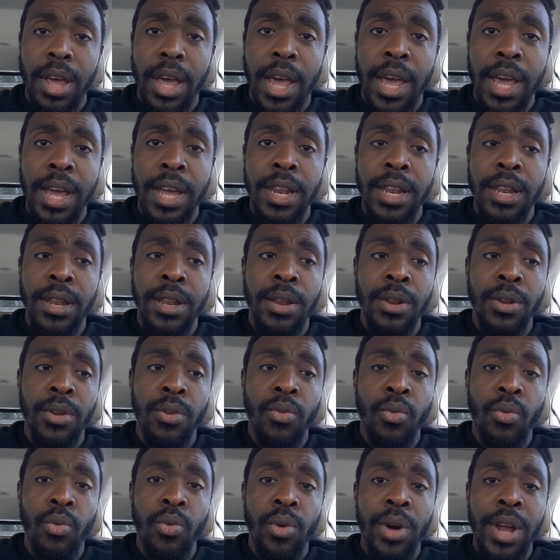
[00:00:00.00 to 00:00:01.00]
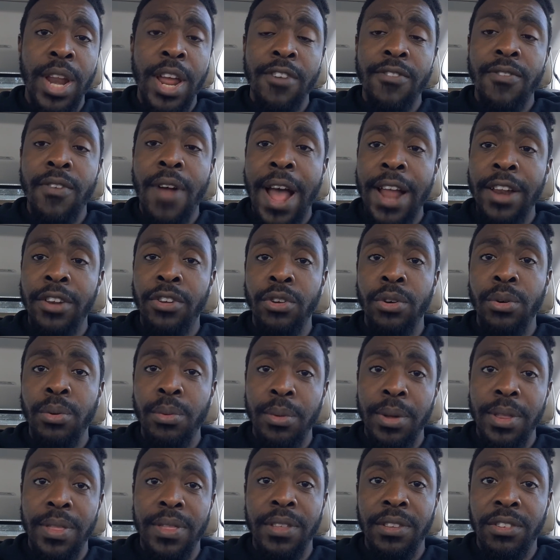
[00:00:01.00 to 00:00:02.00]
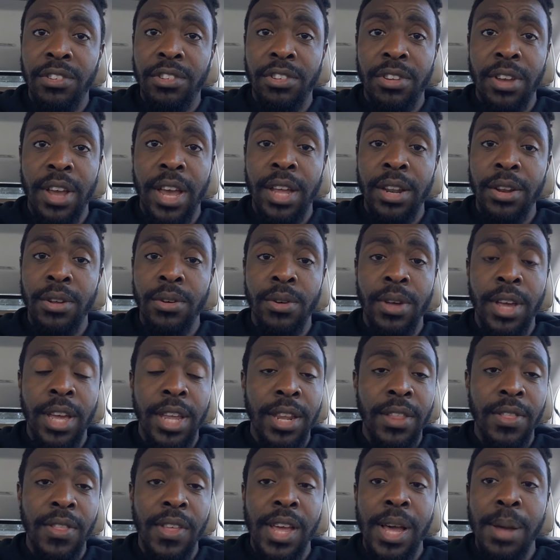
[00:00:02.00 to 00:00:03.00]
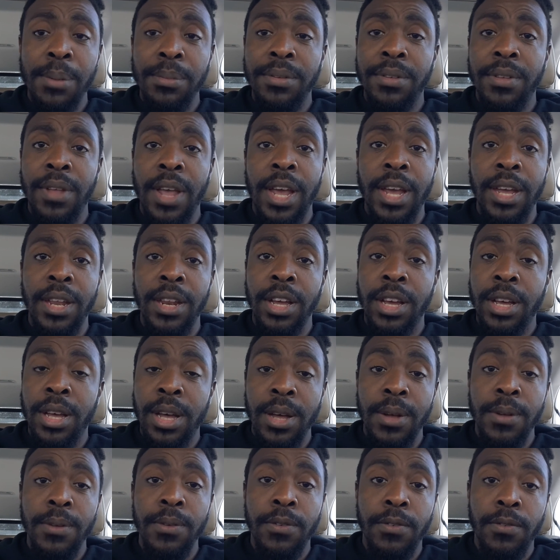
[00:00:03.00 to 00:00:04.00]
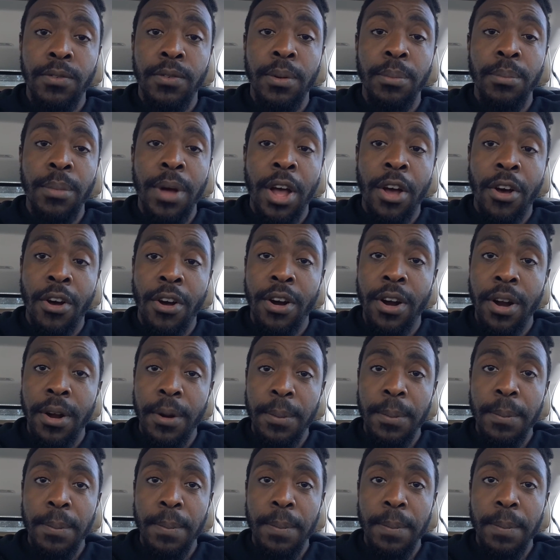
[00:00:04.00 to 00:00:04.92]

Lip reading: And whatever I do with this channel, anything I'm saying, it comes from my heart.